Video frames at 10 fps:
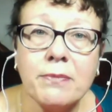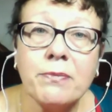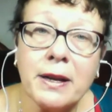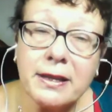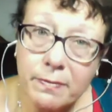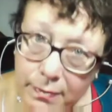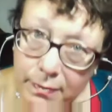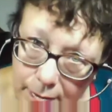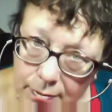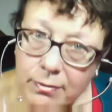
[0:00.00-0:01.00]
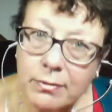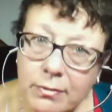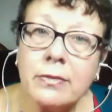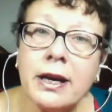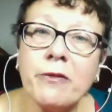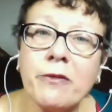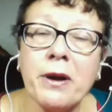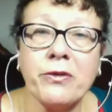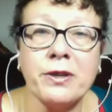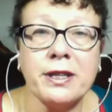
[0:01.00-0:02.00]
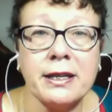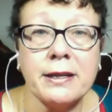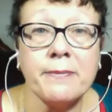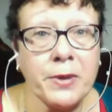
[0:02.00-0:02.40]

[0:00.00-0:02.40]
But we have preferences,